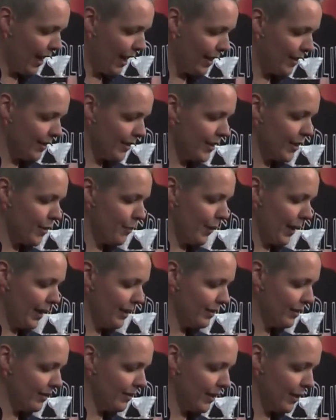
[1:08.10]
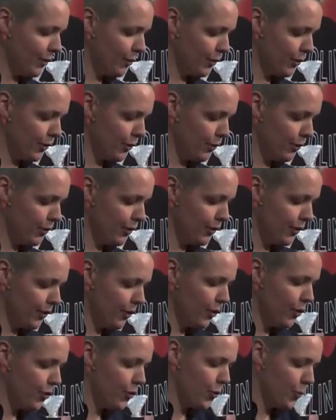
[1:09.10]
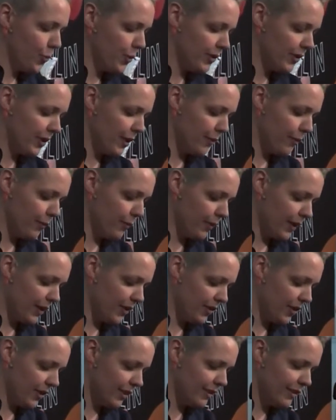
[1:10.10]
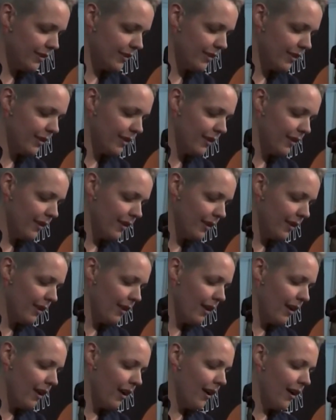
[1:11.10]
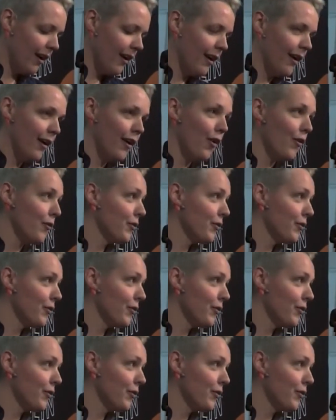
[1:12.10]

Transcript: And in the past, it was used to preserve freshness uh,